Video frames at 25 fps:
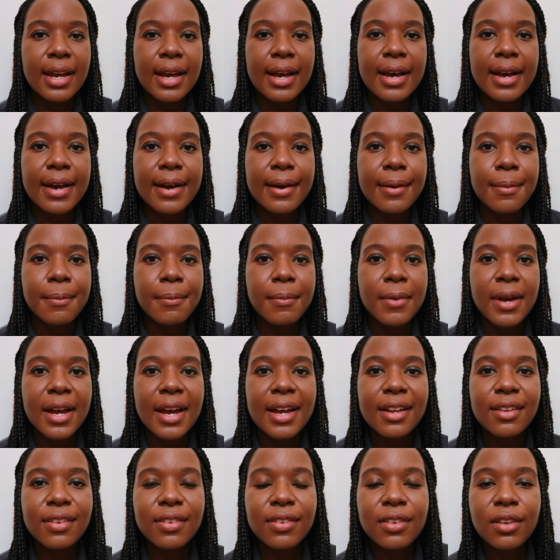
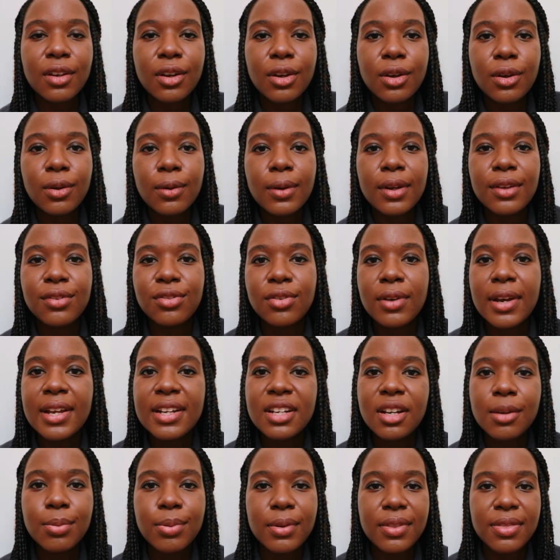And so if you
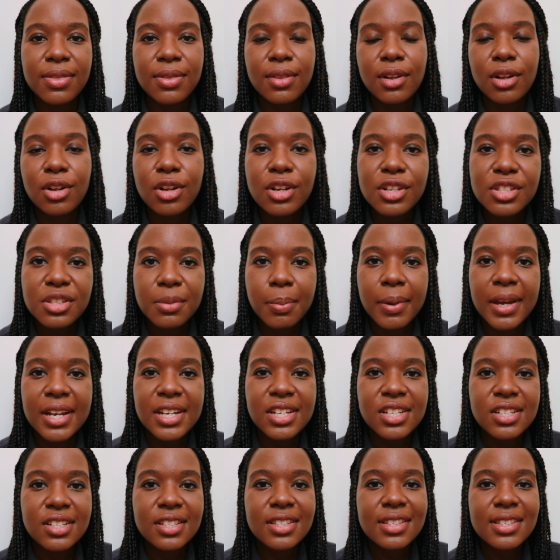end up with loads of
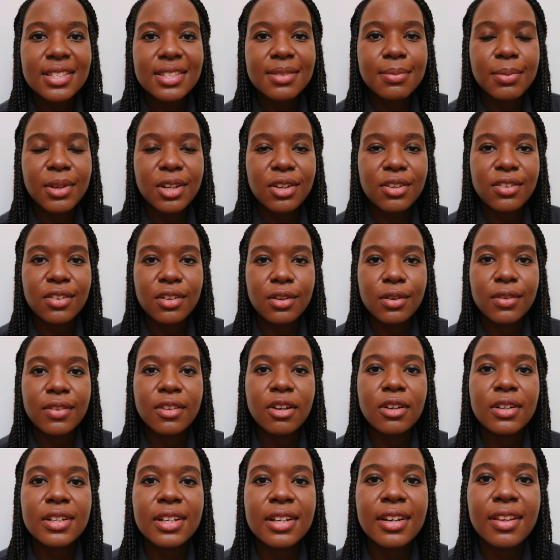patients because your
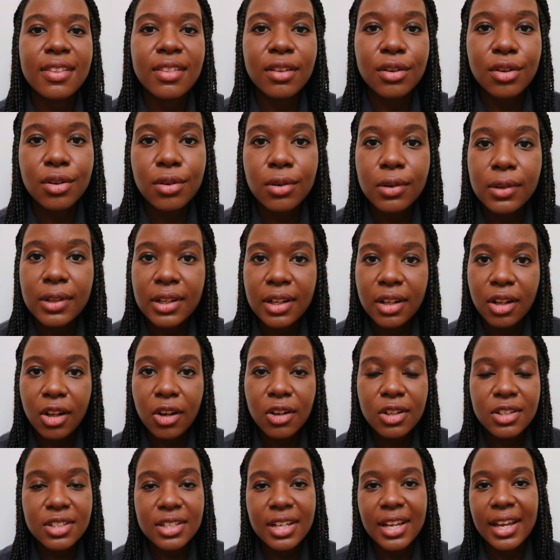consultant is on call a
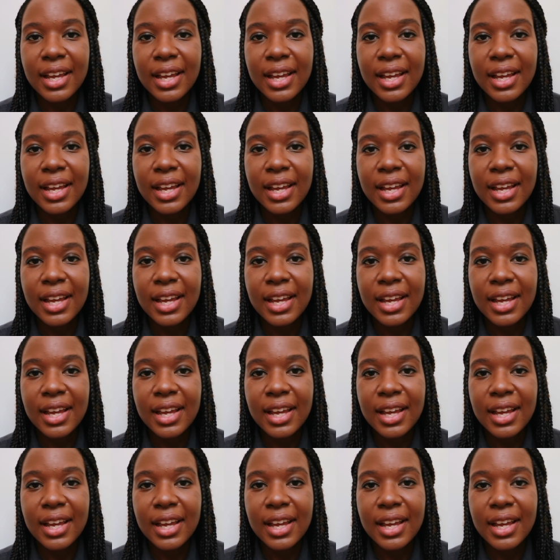lot,